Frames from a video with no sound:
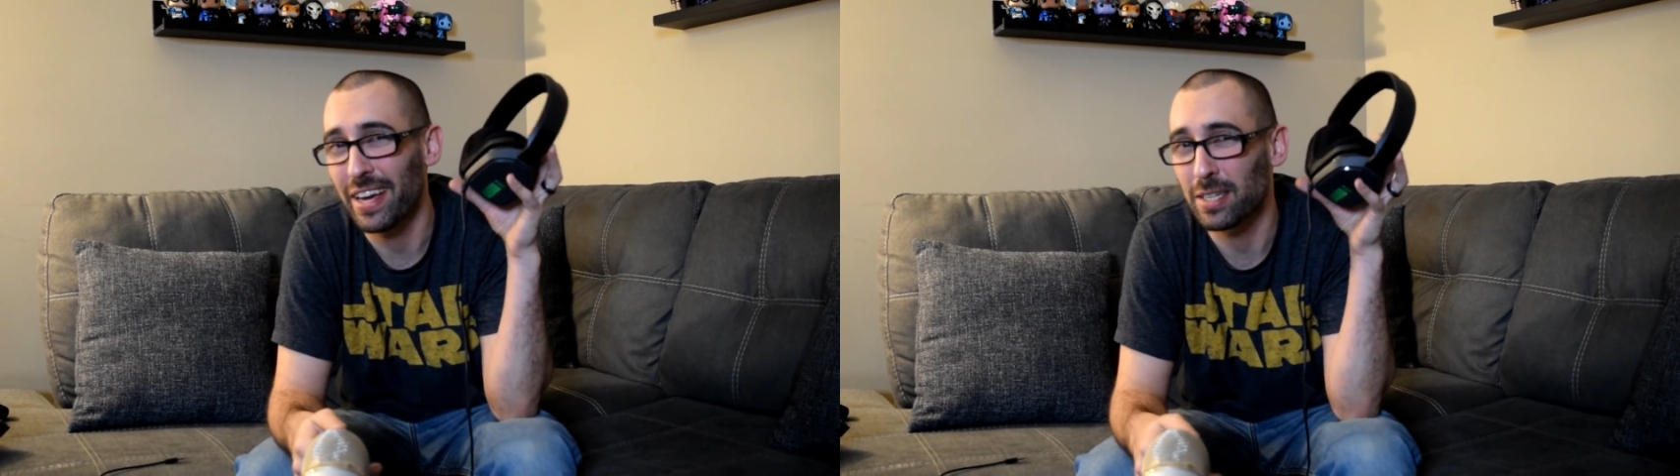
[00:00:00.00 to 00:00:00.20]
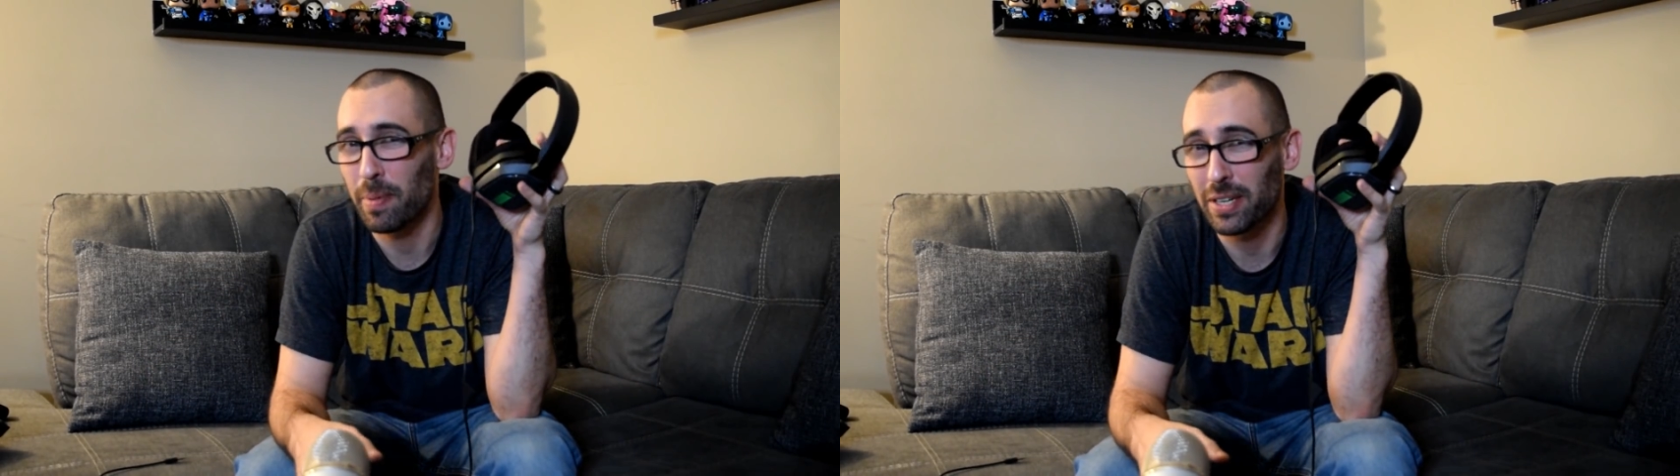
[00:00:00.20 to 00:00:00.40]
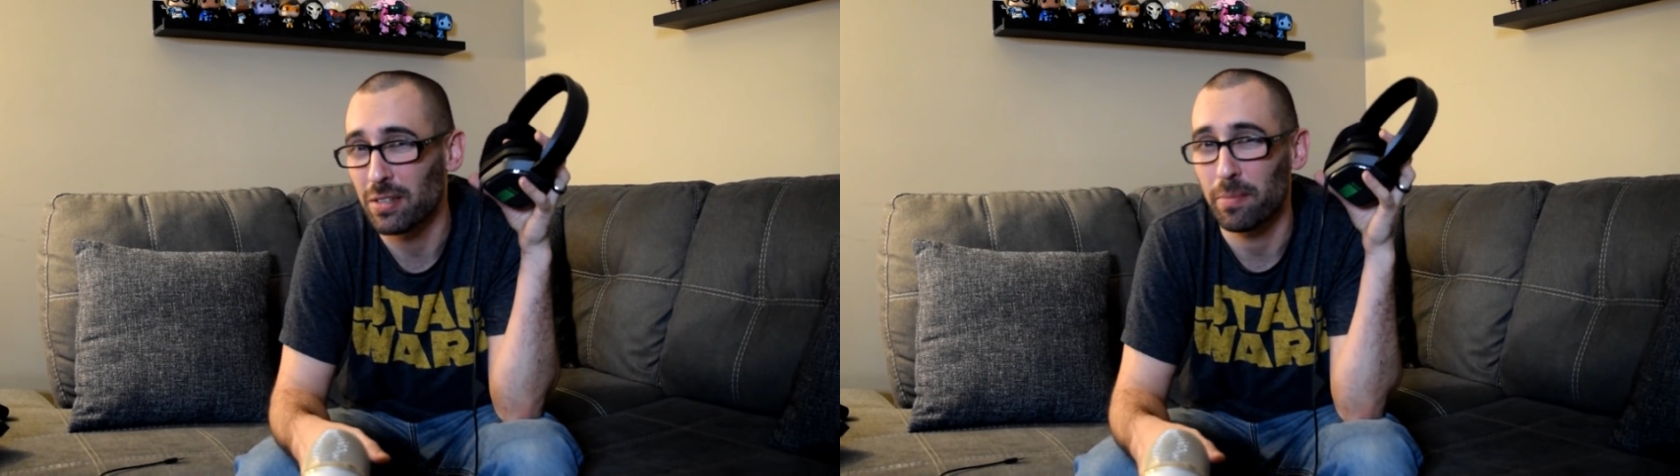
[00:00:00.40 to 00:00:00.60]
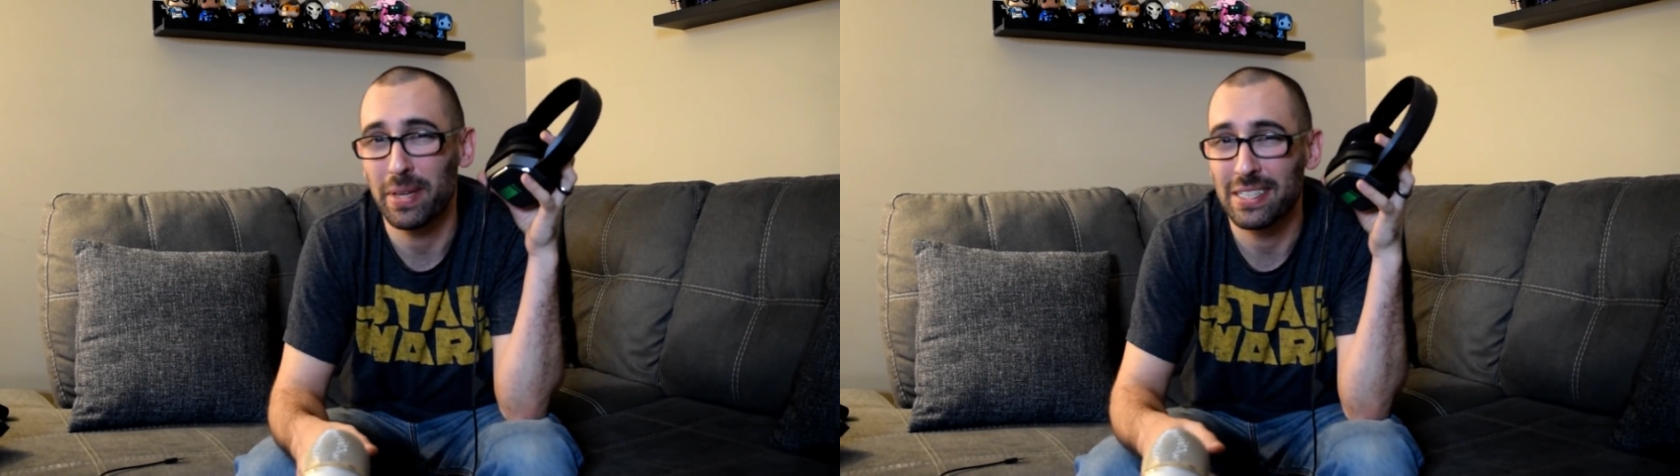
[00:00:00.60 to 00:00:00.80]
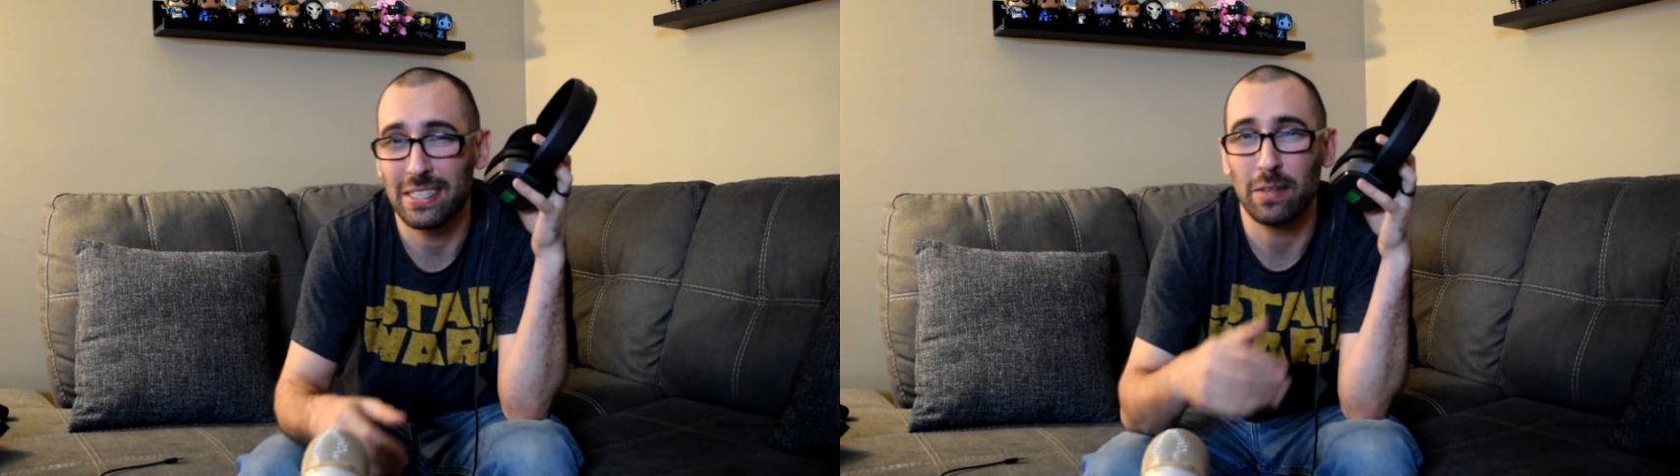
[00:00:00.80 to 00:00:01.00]
Xbox, or the
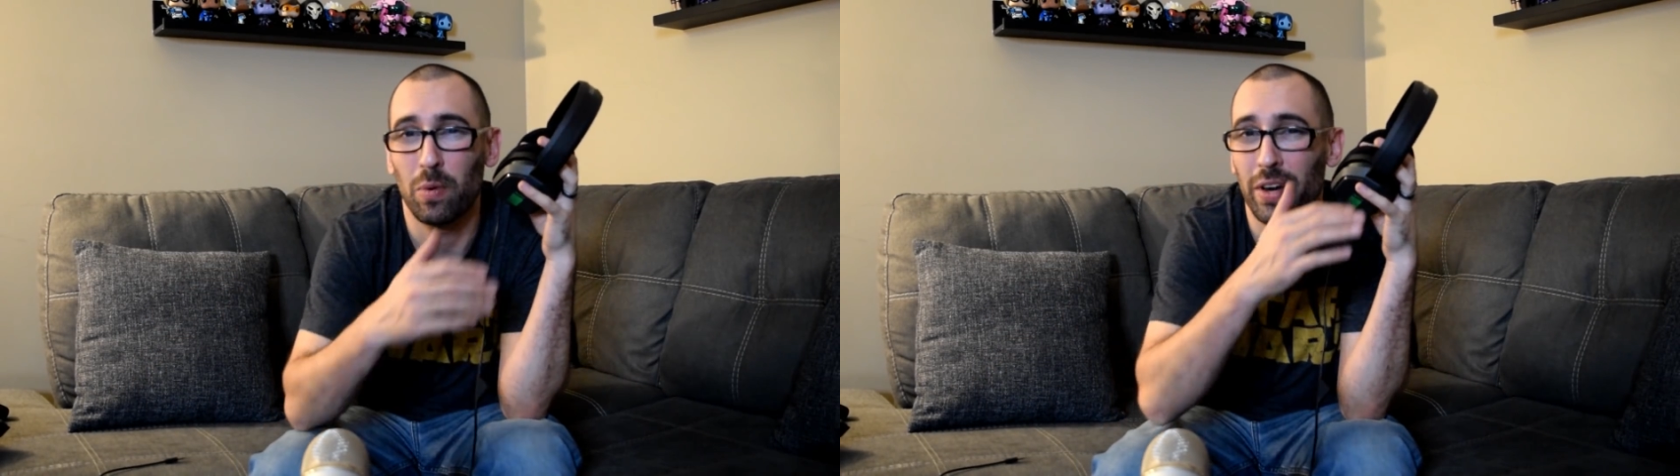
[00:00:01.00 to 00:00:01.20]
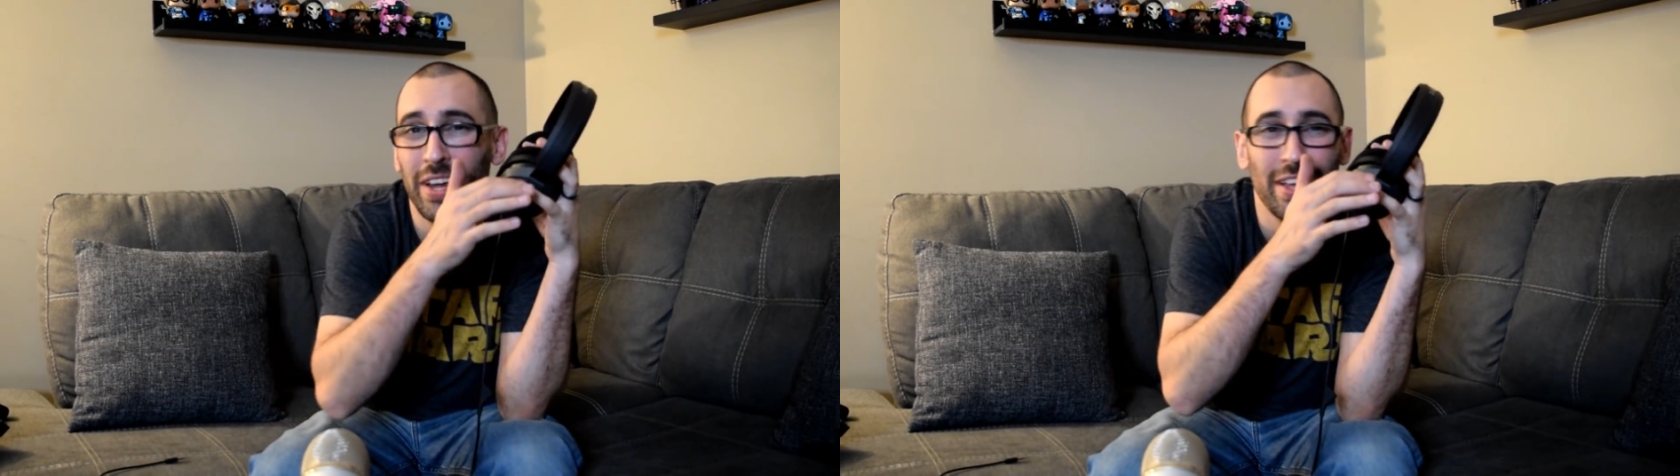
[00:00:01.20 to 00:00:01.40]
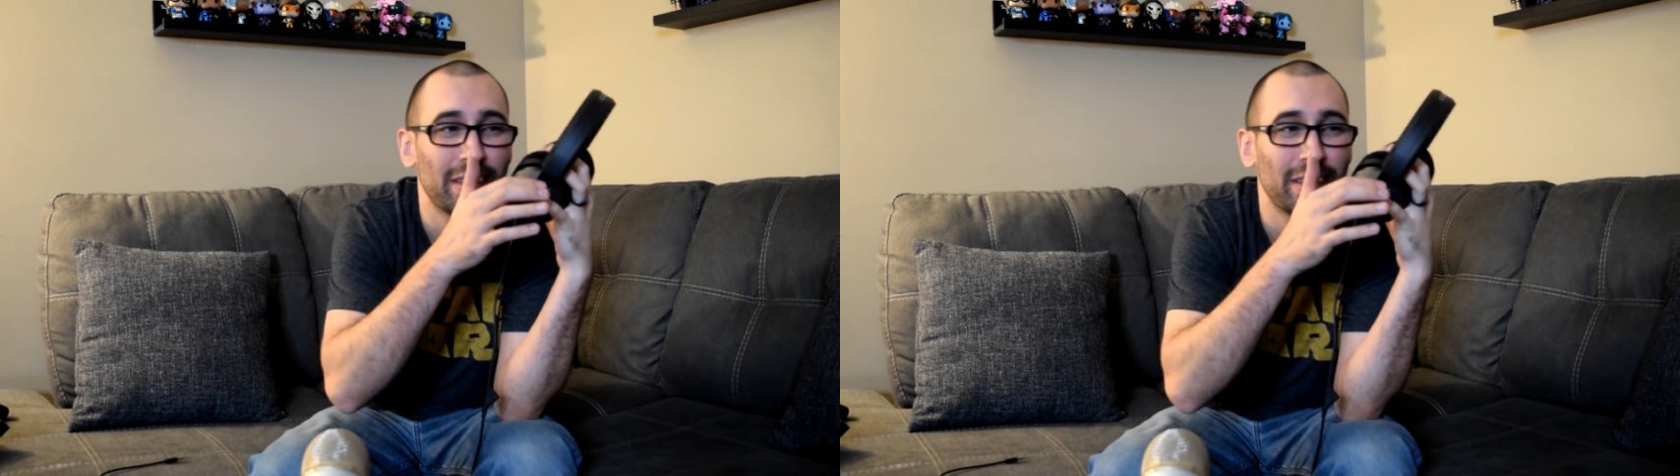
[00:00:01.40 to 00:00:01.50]
PC one.